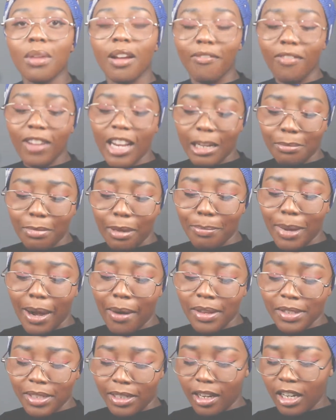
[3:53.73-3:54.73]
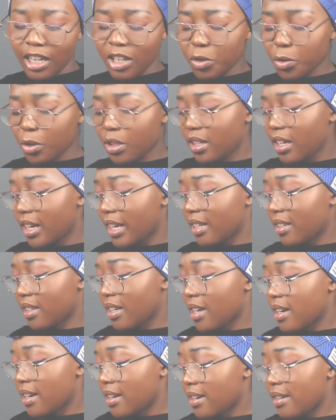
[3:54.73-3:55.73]
I feel like my parents are kind of trying to
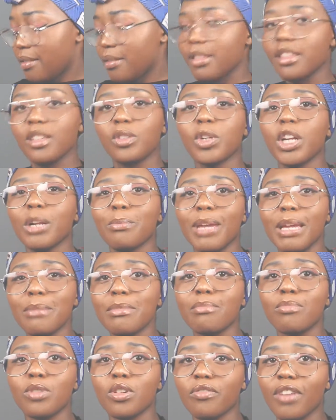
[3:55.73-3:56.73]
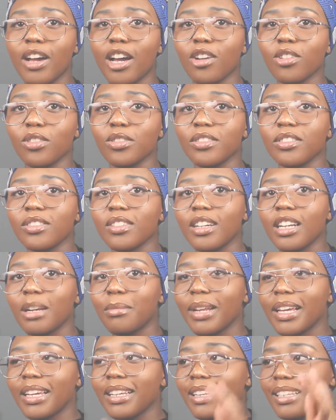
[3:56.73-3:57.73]
they're trying to make me move out. And
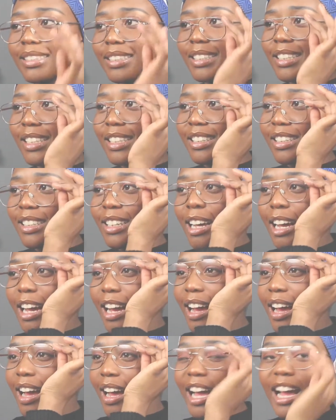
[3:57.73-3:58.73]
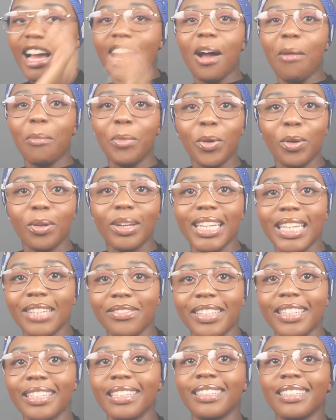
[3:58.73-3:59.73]
I'm like, listen, I'm not
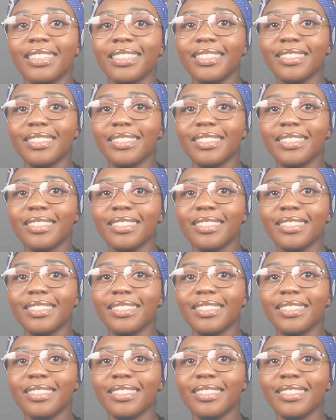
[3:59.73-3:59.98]
leaving.